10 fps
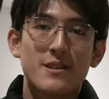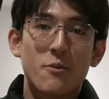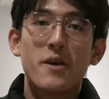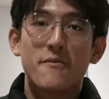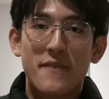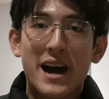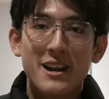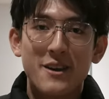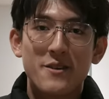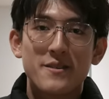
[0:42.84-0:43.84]
the word
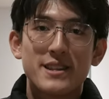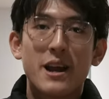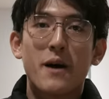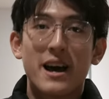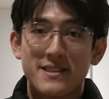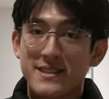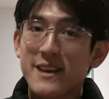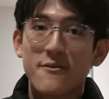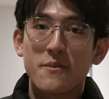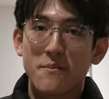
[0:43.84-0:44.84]
value now has a
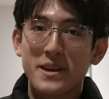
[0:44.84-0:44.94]
different